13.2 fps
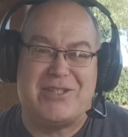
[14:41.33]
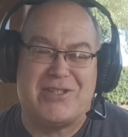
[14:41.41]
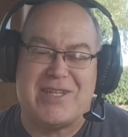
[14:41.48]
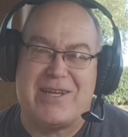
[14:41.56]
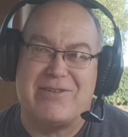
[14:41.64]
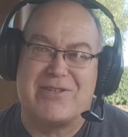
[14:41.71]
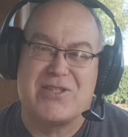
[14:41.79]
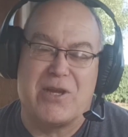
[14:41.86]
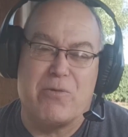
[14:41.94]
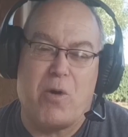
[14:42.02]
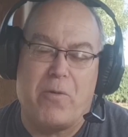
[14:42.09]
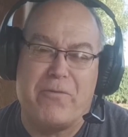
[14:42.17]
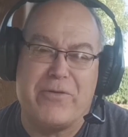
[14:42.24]
It just sounds
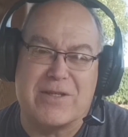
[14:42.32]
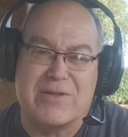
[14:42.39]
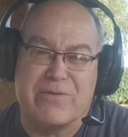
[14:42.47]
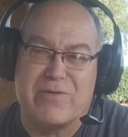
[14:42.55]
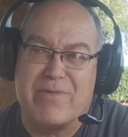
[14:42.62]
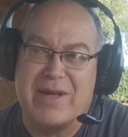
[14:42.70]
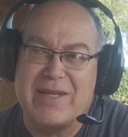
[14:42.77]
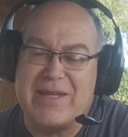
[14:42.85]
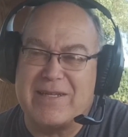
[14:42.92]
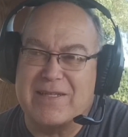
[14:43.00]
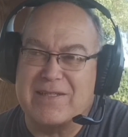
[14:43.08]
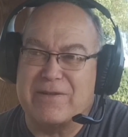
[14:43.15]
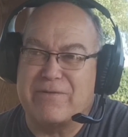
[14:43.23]
so obvious and
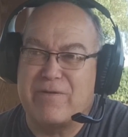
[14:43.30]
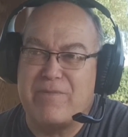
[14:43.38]
familiar, doesn't it?